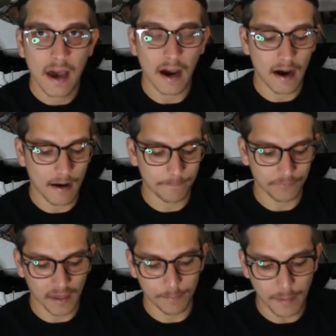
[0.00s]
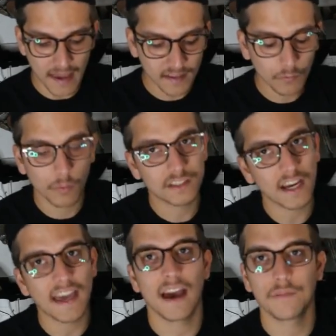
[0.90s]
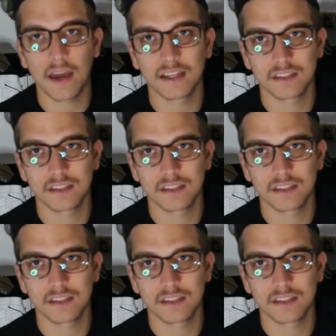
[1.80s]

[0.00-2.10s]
and bend, which I have had